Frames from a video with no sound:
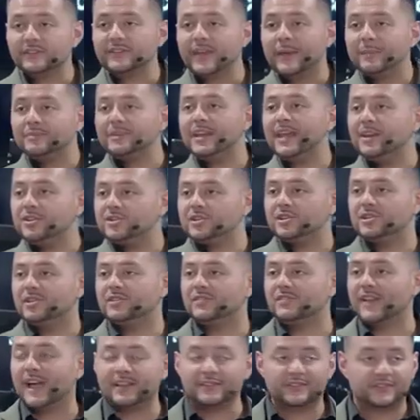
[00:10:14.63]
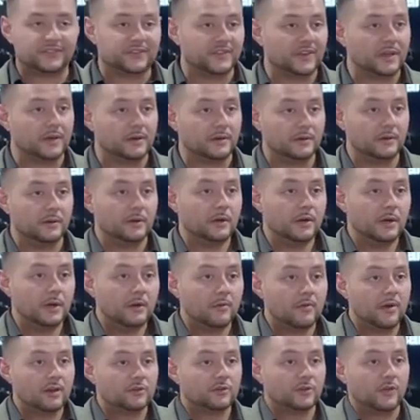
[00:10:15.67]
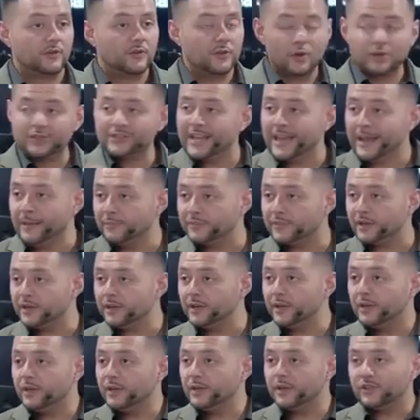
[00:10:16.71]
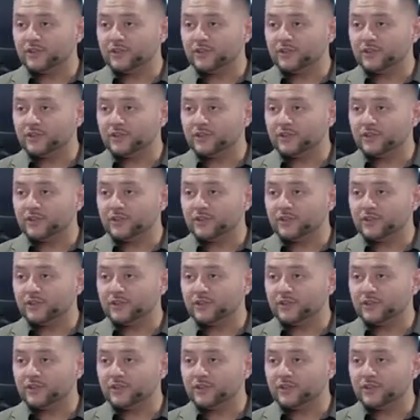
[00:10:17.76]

Temptation is not sin. Right, so if you're tempted,